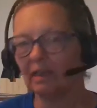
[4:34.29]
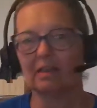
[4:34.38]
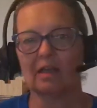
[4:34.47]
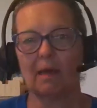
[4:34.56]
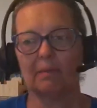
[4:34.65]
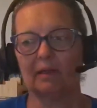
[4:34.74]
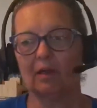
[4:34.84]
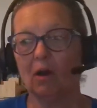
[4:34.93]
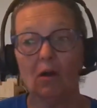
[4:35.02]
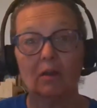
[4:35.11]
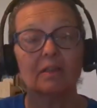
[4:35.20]
things happening
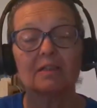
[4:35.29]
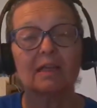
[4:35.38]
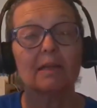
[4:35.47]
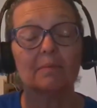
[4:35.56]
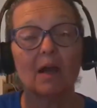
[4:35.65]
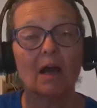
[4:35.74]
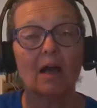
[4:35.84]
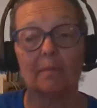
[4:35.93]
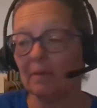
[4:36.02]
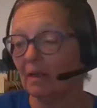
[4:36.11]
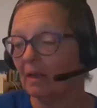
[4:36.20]
all at the same
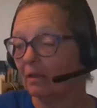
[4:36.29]
time?